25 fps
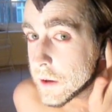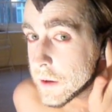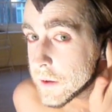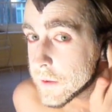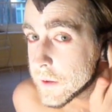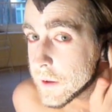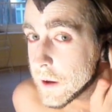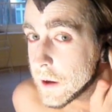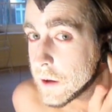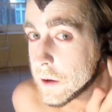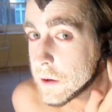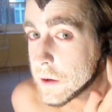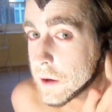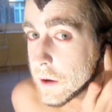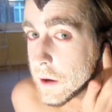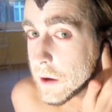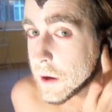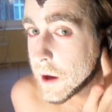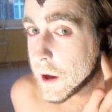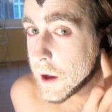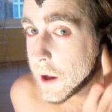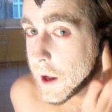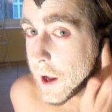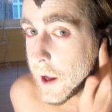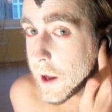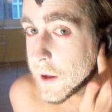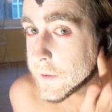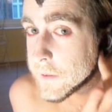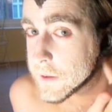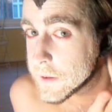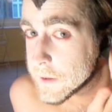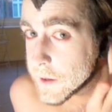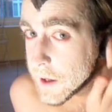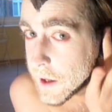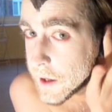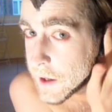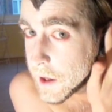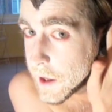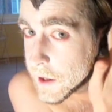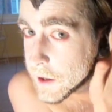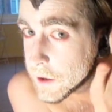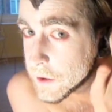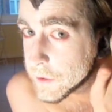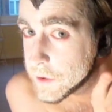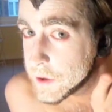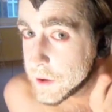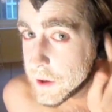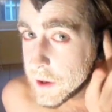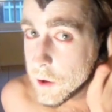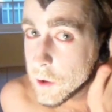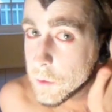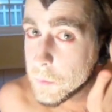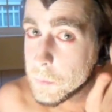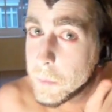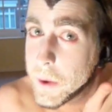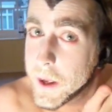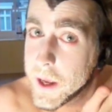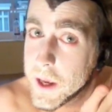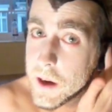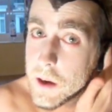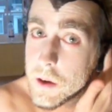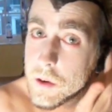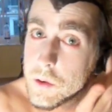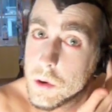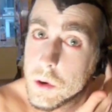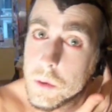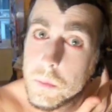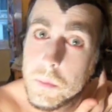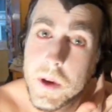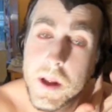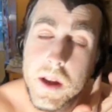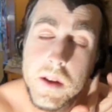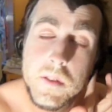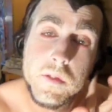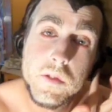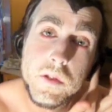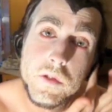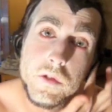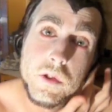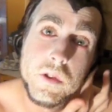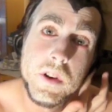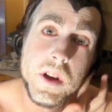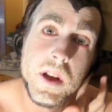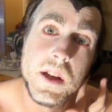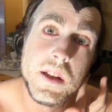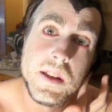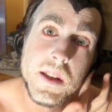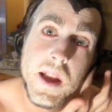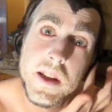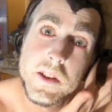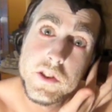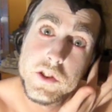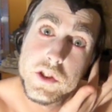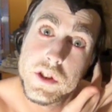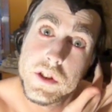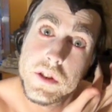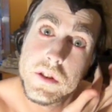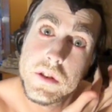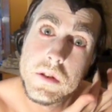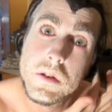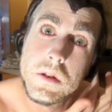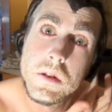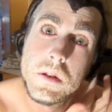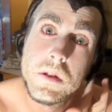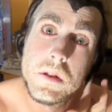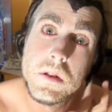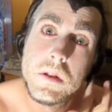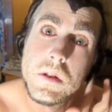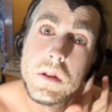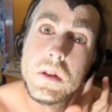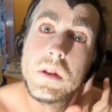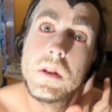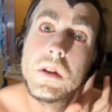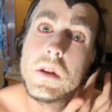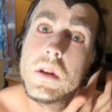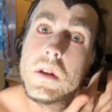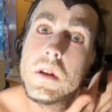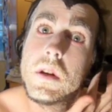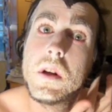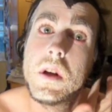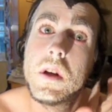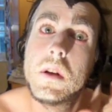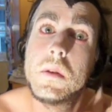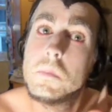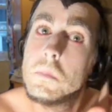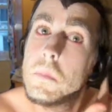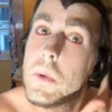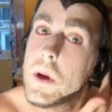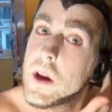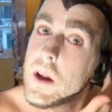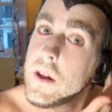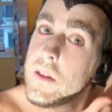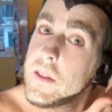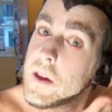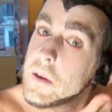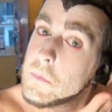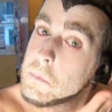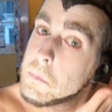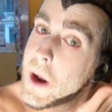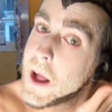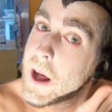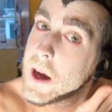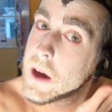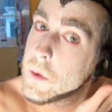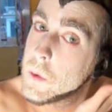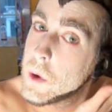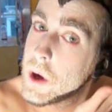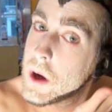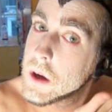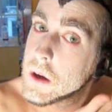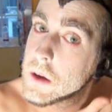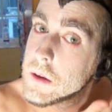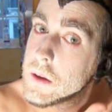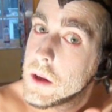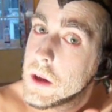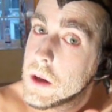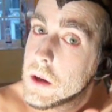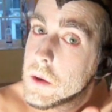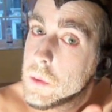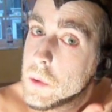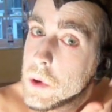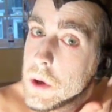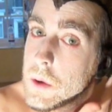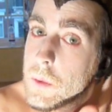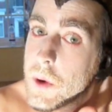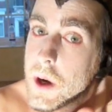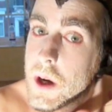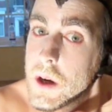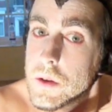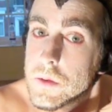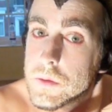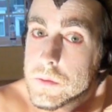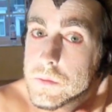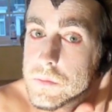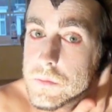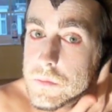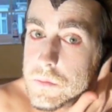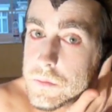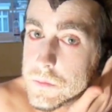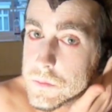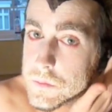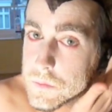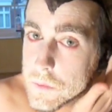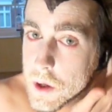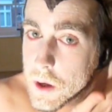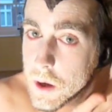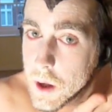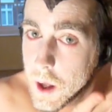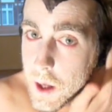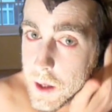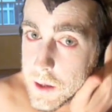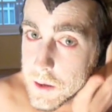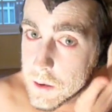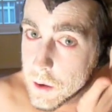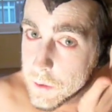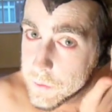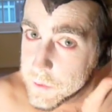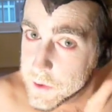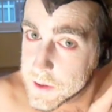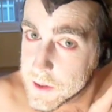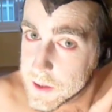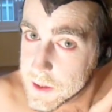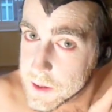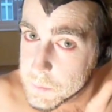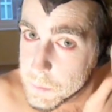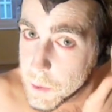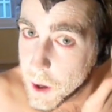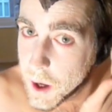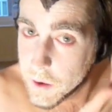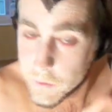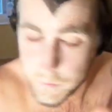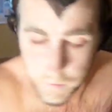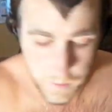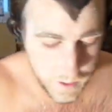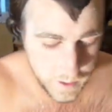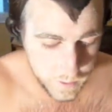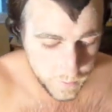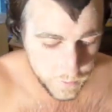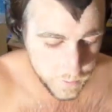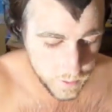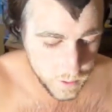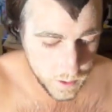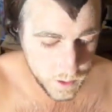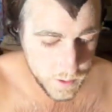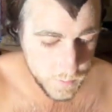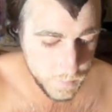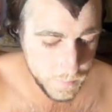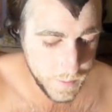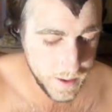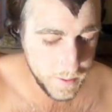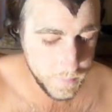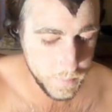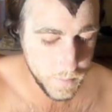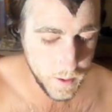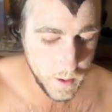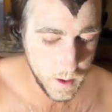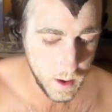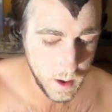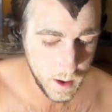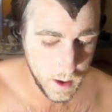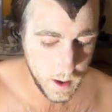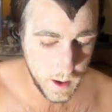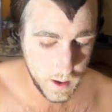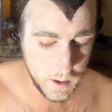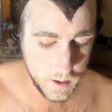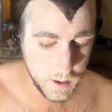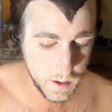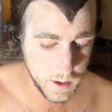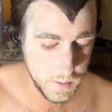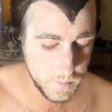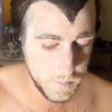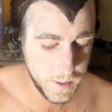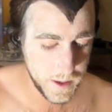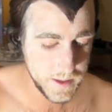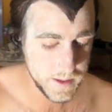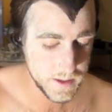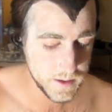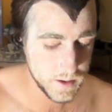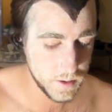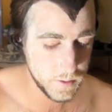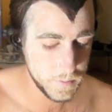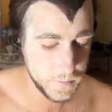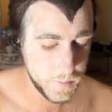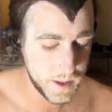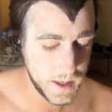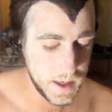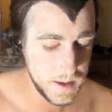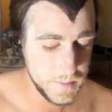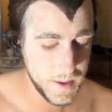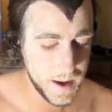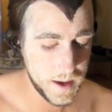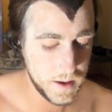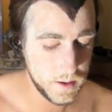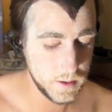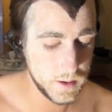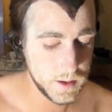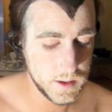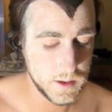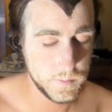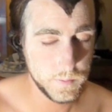So, as I say, I like the neon pink normally for drawing attention, but I think black works equally well, and obviously is perfect for a look based on Mickey Mouse.